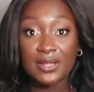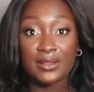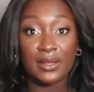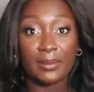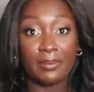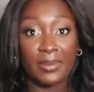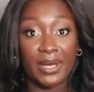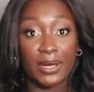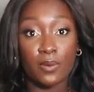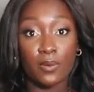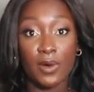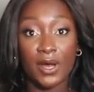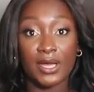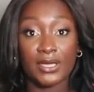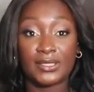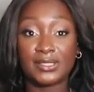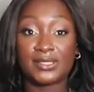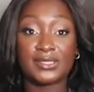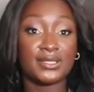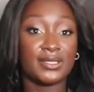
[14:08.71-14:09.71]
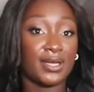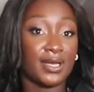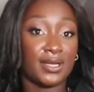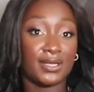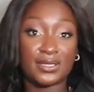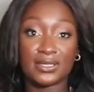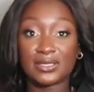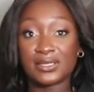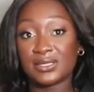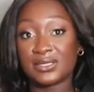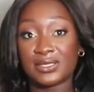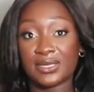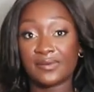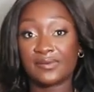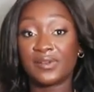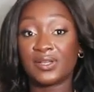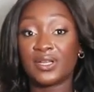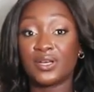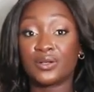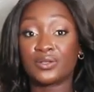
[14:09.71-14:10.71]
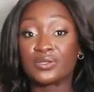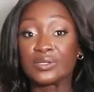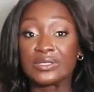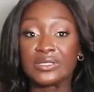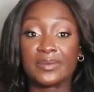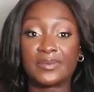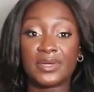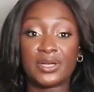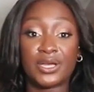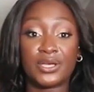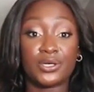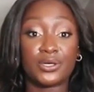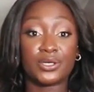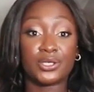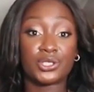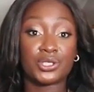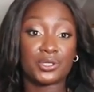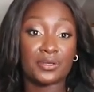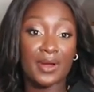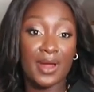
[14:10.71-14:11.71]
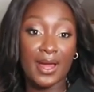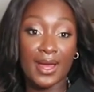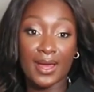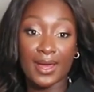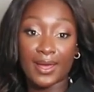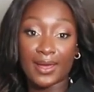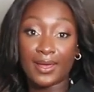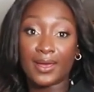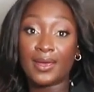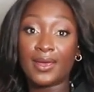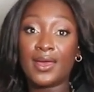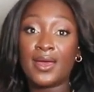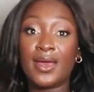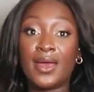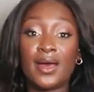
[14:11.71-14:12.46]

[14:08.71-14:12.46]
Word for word: the big ones, then this is definitely also something that you could try.